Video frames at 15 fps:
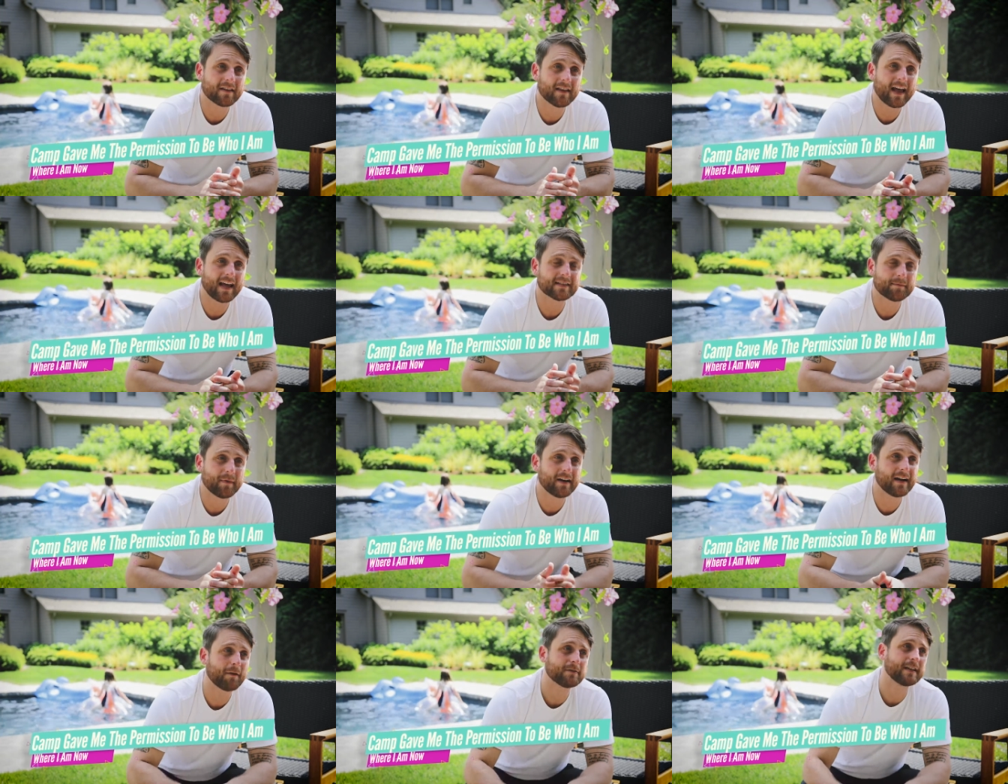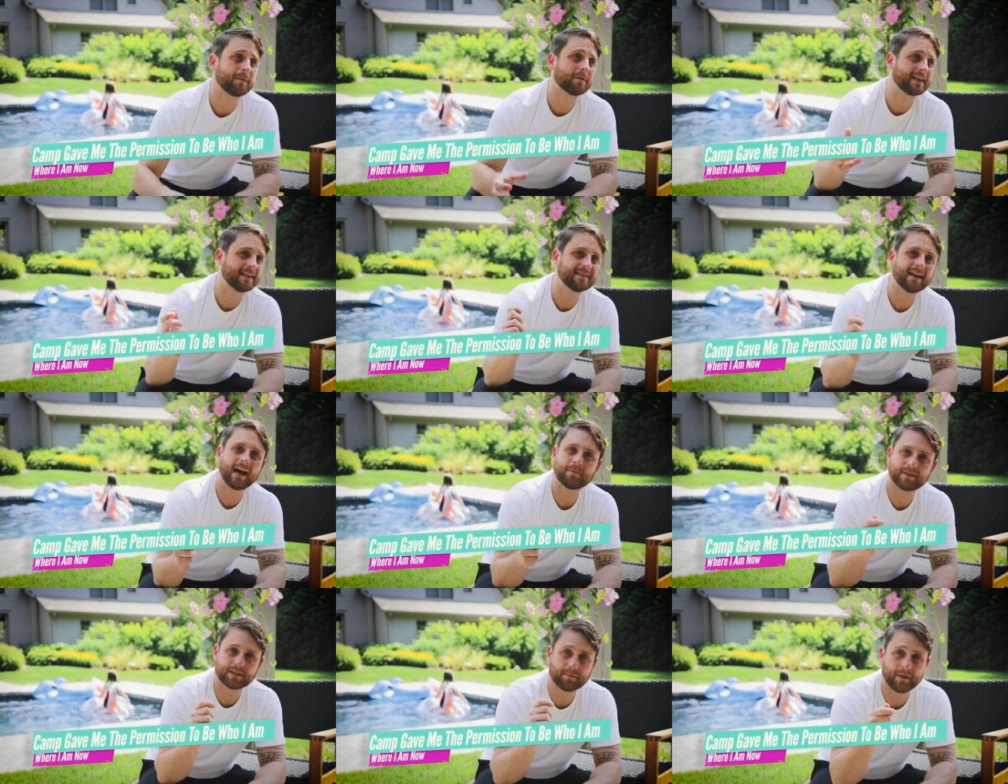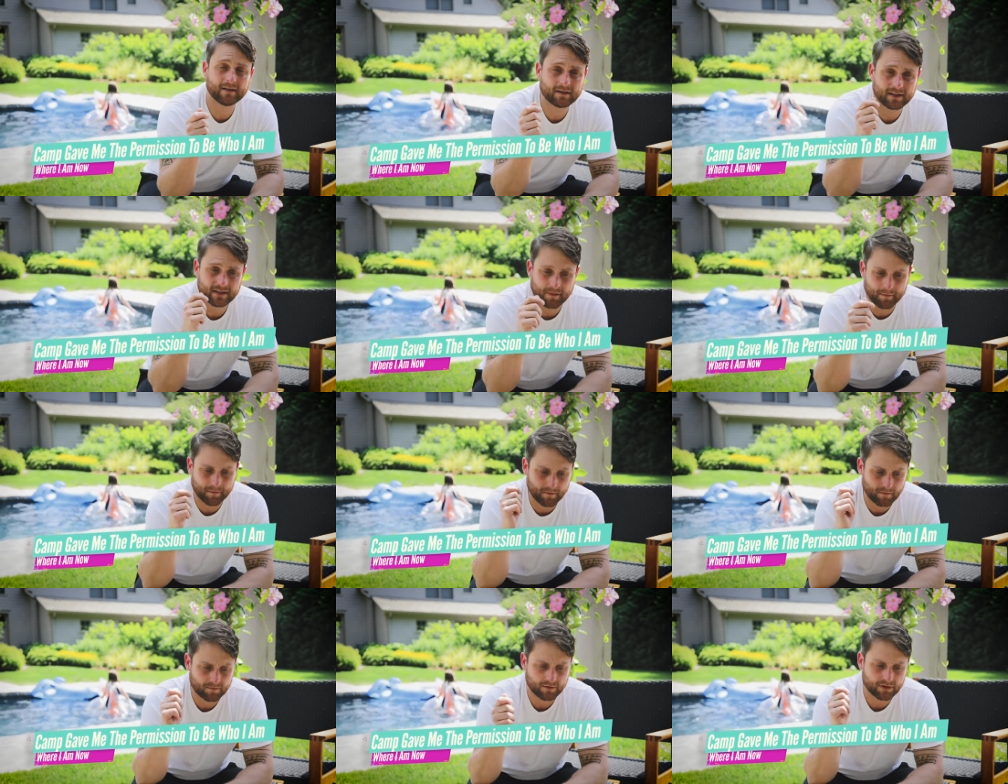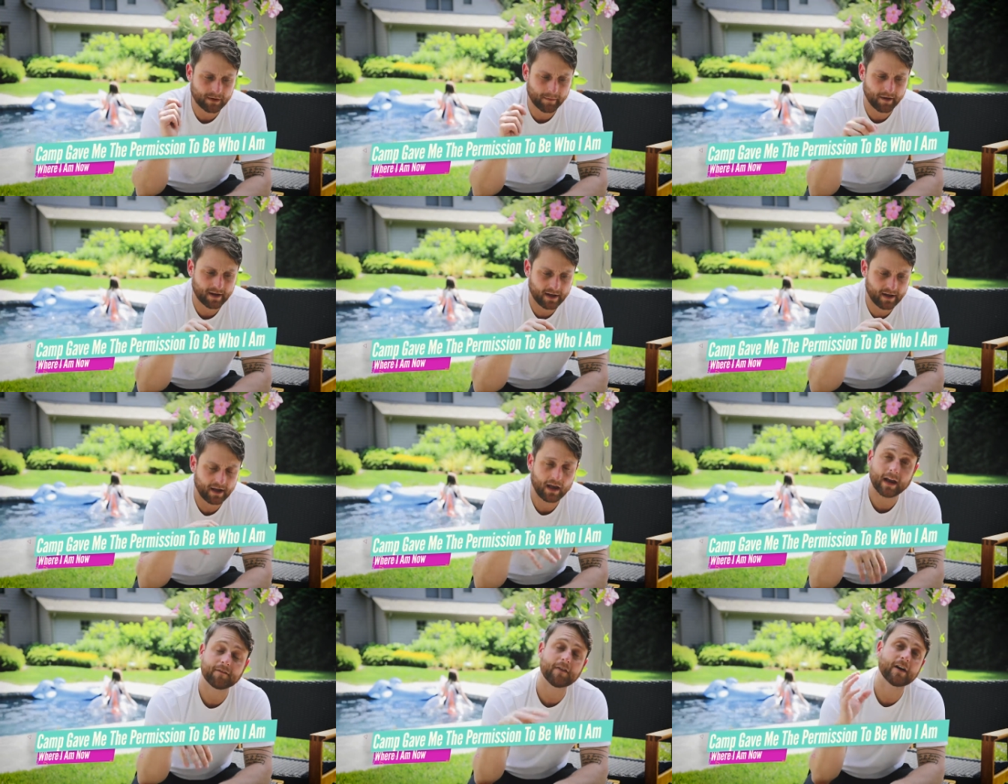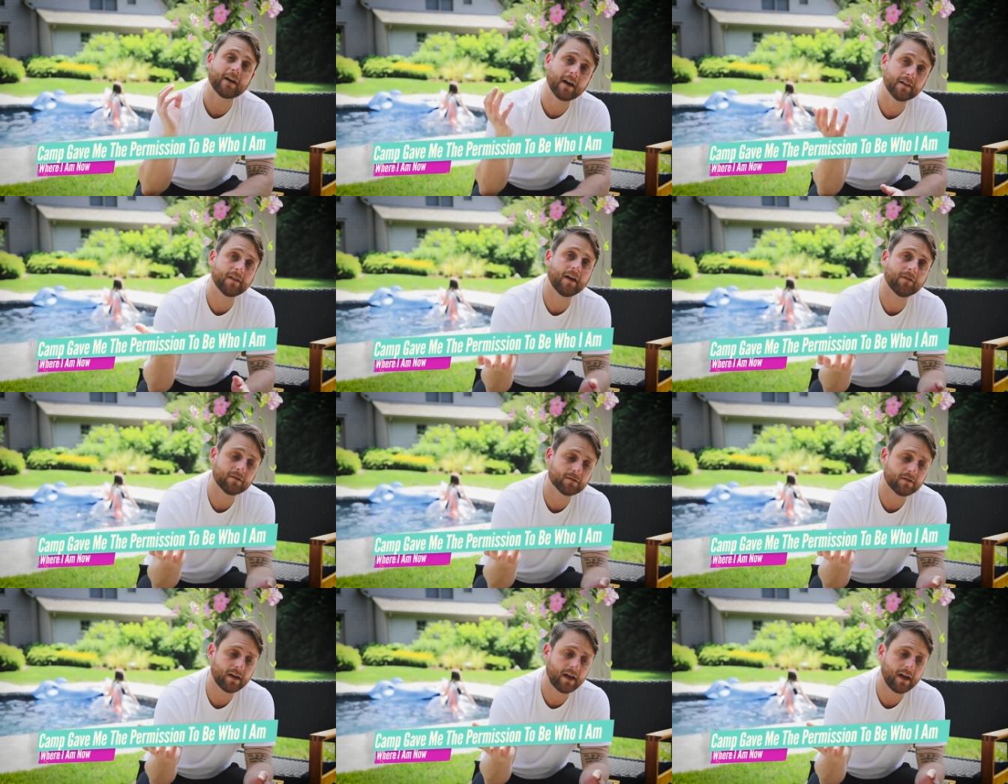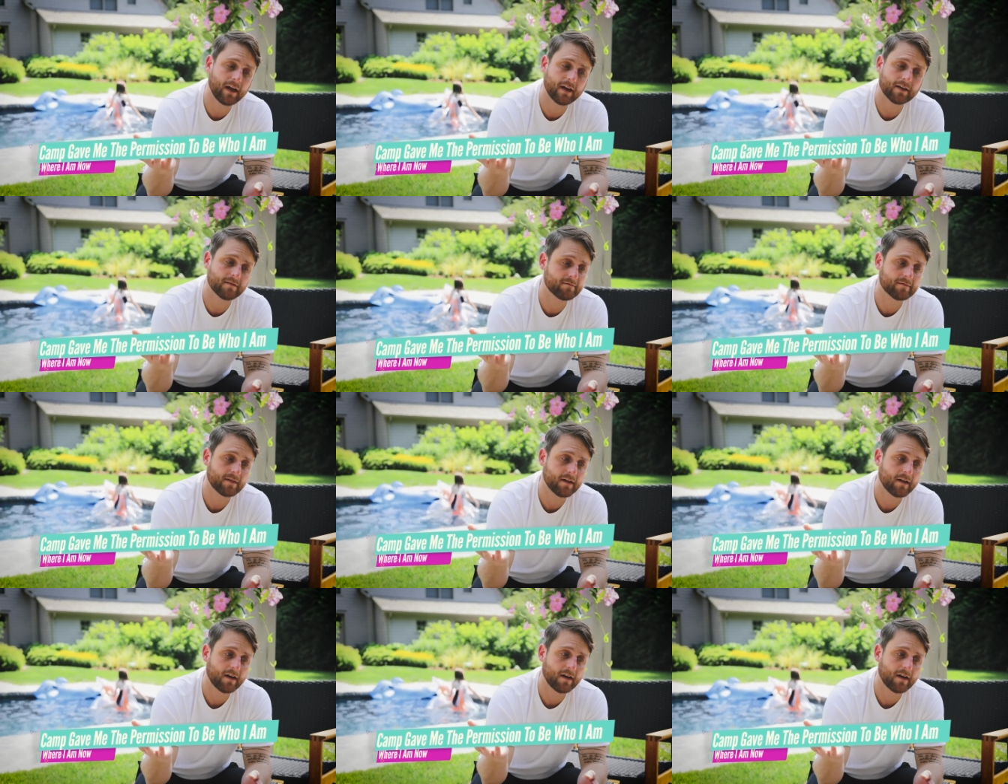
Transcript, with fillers: The last minute I was able to get time to speak to some somebody at a very high level and